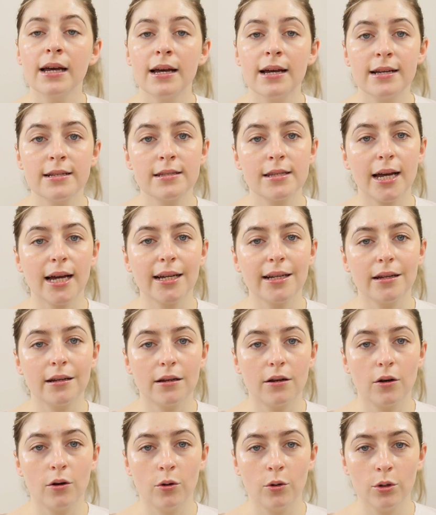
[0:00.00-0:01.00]
is that
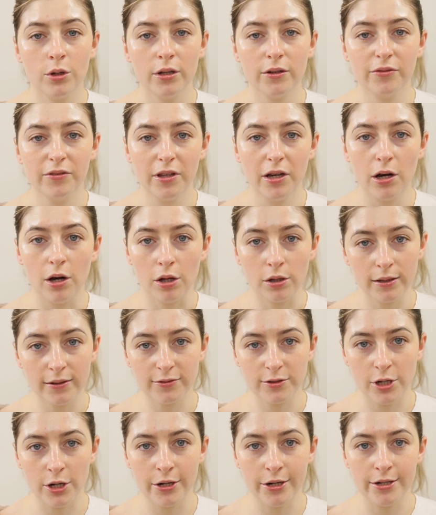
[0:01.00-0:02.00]
all of the olive
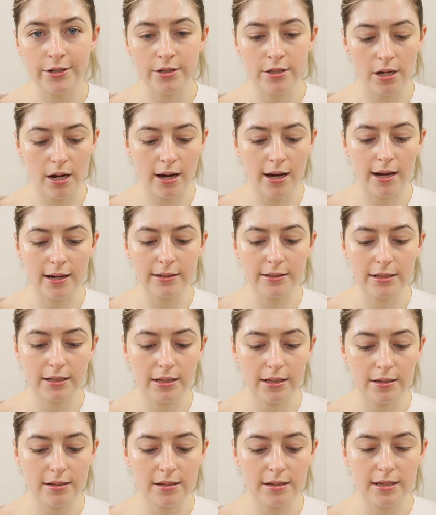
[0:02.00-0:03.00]
tones are under
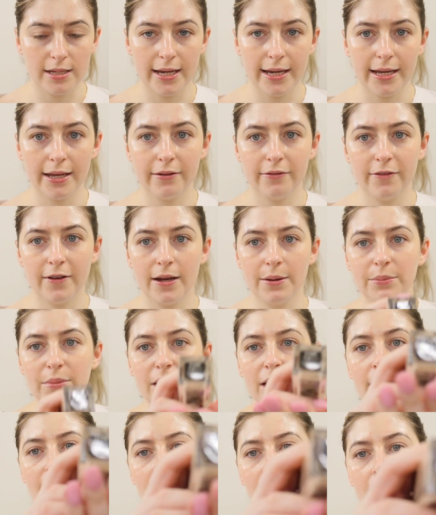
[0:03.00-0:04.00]
the C
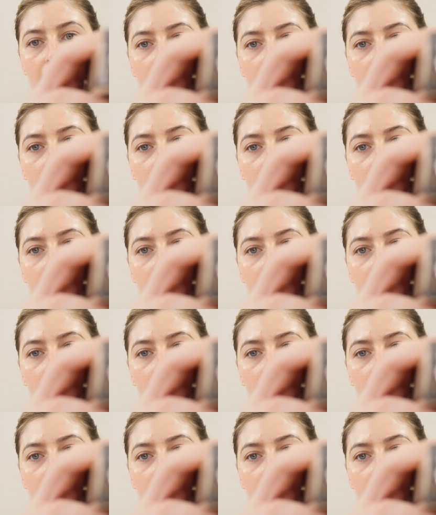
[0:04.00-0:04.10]
family,